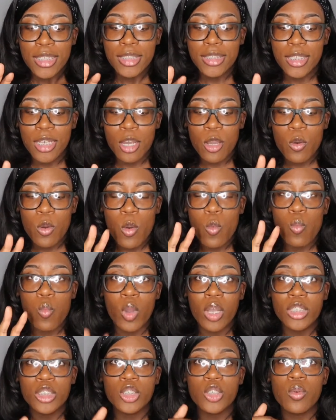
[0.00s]
so
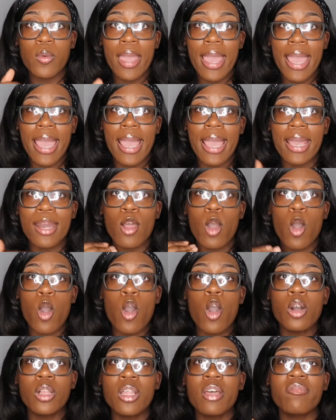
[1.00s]
once you add
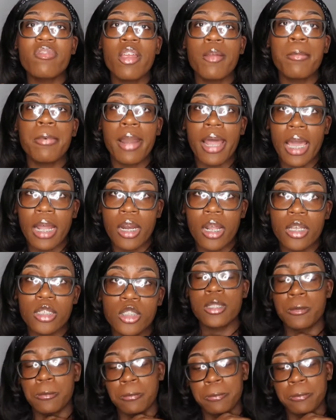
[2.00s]
all of your products